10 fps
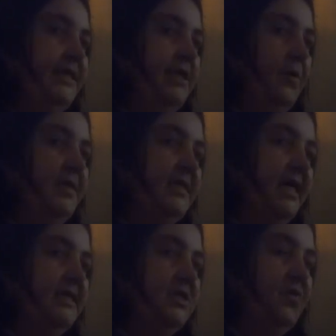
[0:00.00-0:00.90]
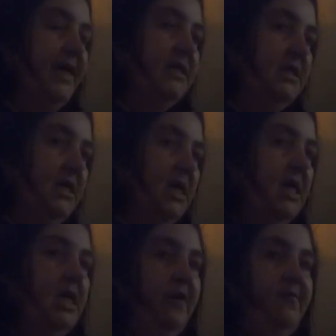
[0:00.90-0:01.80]
So it stands to reason,
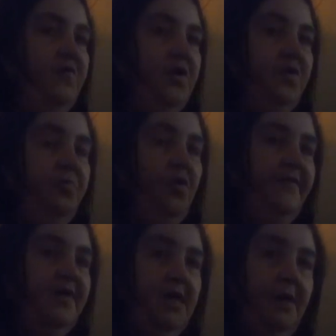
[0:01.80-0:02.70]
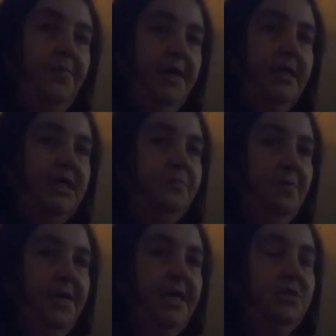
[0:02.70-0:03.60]
if you've got a private company that's
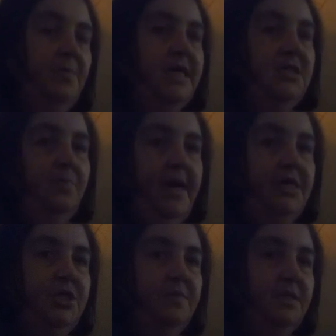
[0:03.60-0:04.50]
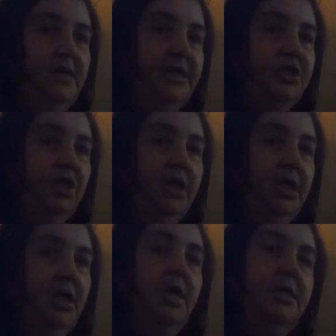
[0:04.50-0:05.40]
prepared to make spaceships,
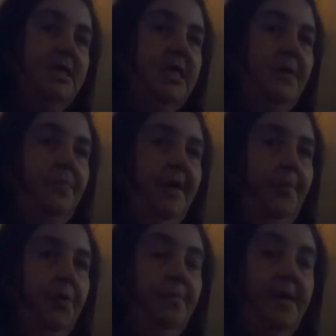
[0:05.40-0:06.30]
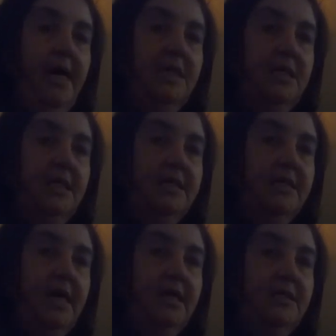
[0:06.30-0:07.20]
allegedly, to take people to Mars these
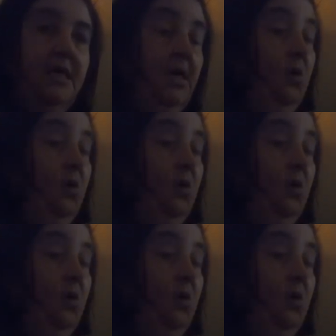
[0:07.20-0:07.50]
days,